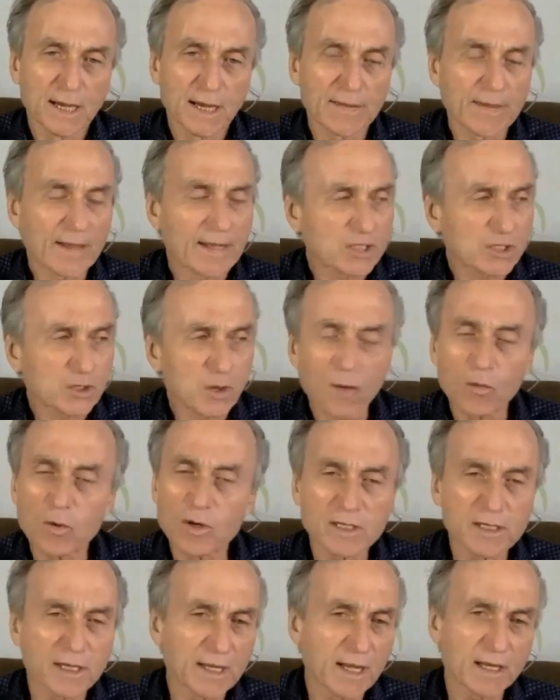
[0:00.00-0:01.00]
And that's so I
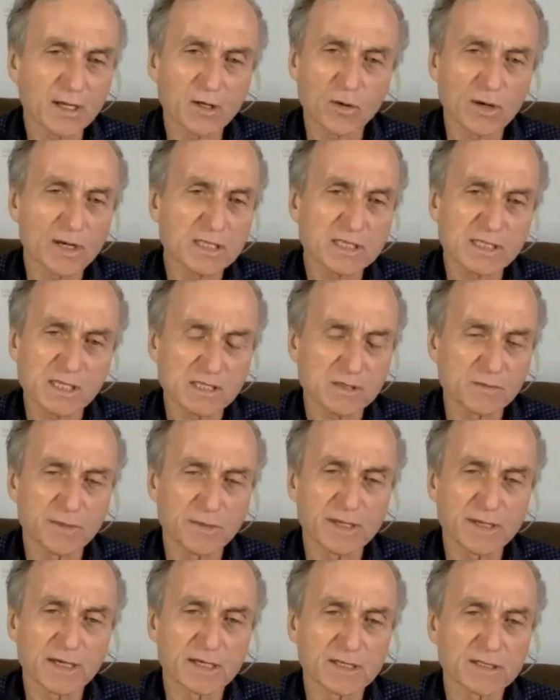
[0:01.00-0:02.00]
wouldn't get any criticism
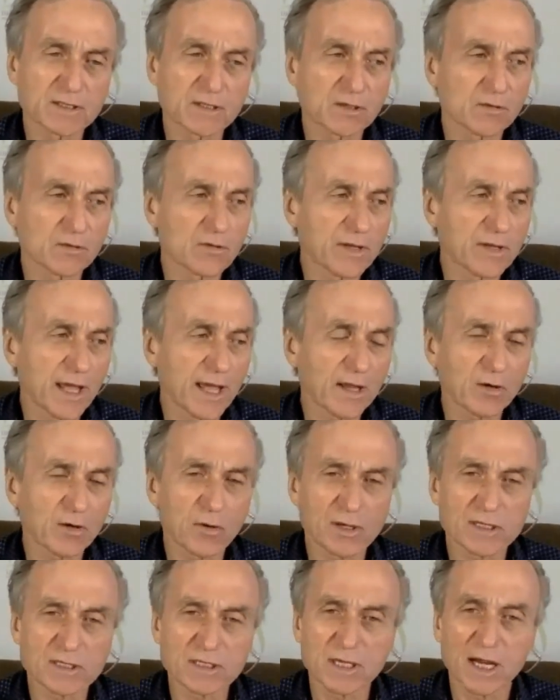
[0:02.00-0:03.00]
because you know you can't
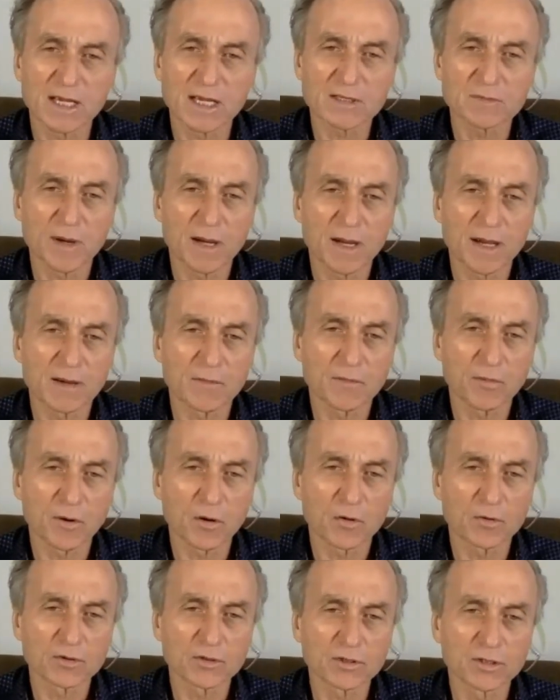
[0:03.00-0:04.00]
criticize my
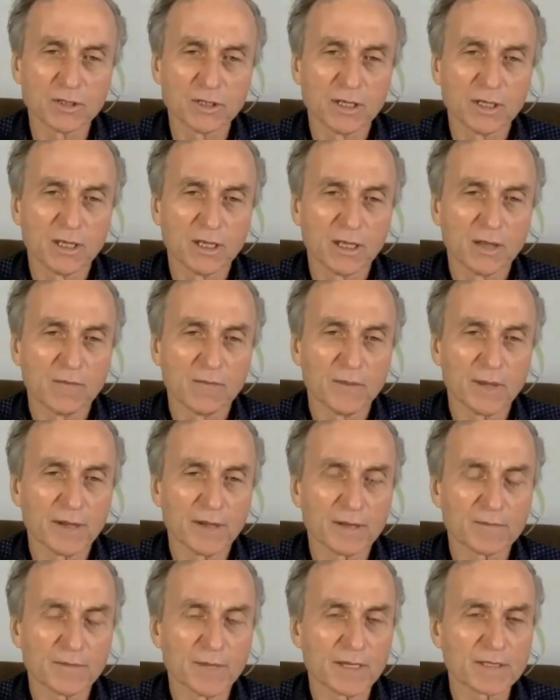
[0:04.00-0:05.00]
approach
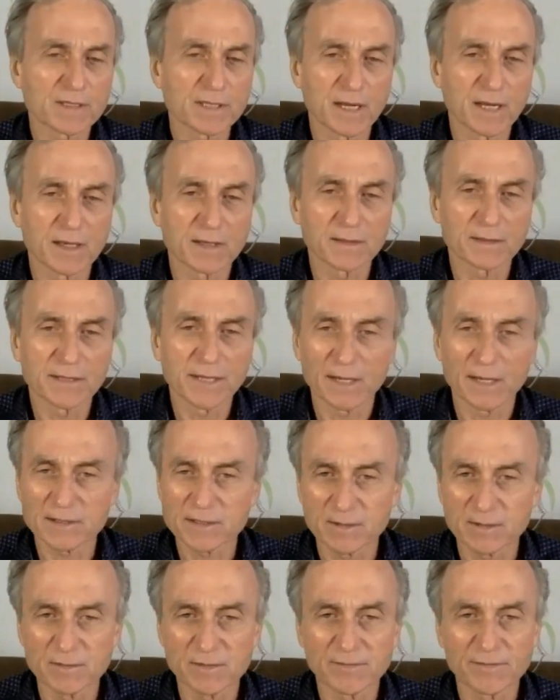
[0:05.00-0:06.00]
ba- based on
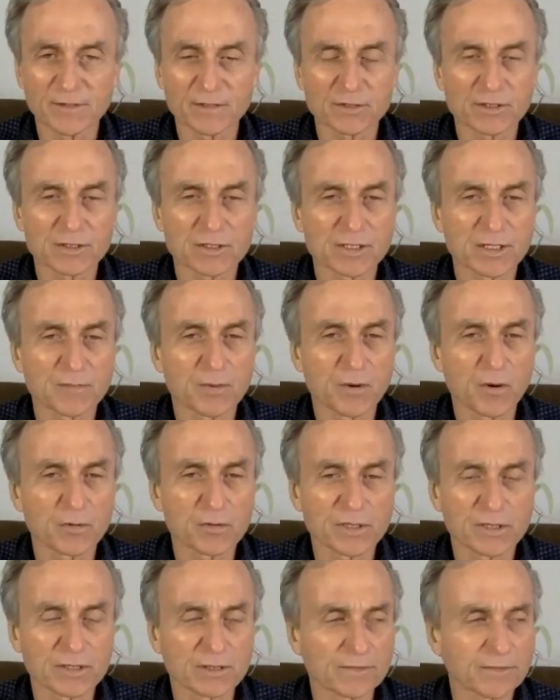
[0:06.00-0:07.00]
calcium deficiency,
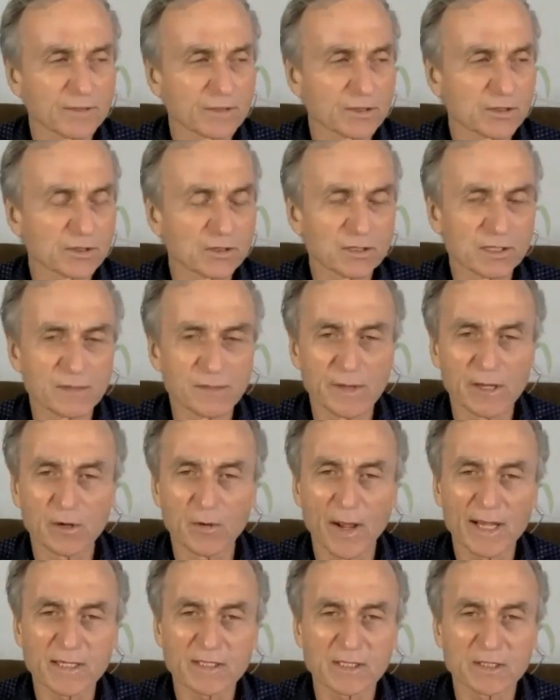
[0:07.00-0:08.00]
protein deficiency,
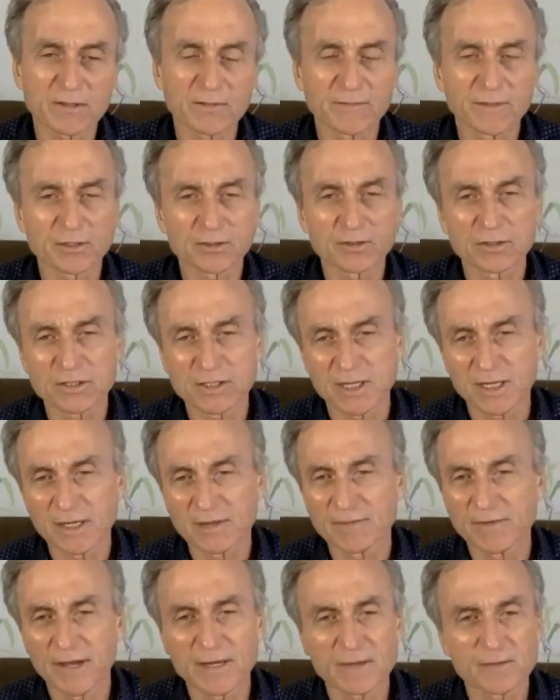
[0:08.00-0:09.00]
amino acid deficiency,
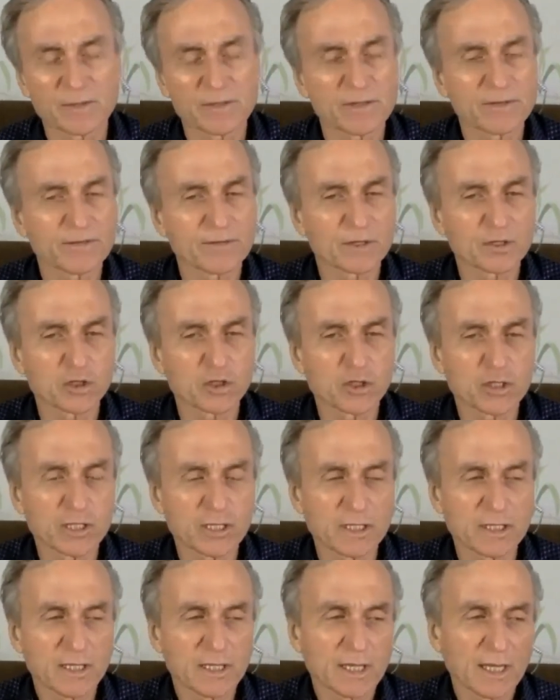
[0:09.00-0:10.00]
any vitamin
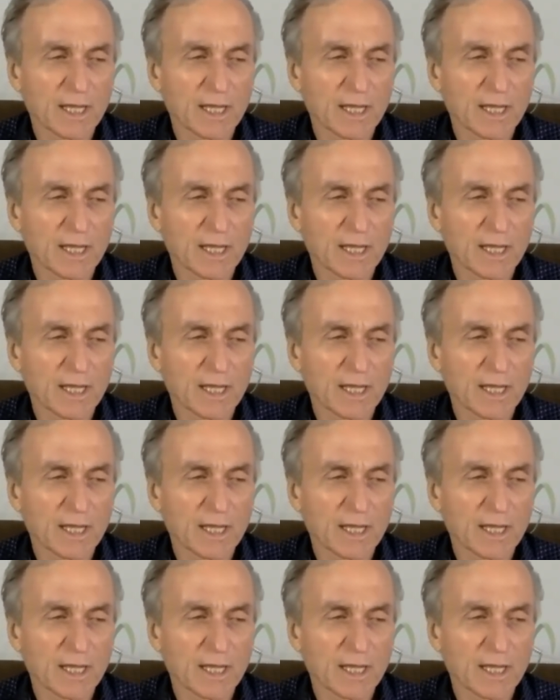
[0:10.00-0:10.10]
deficiency.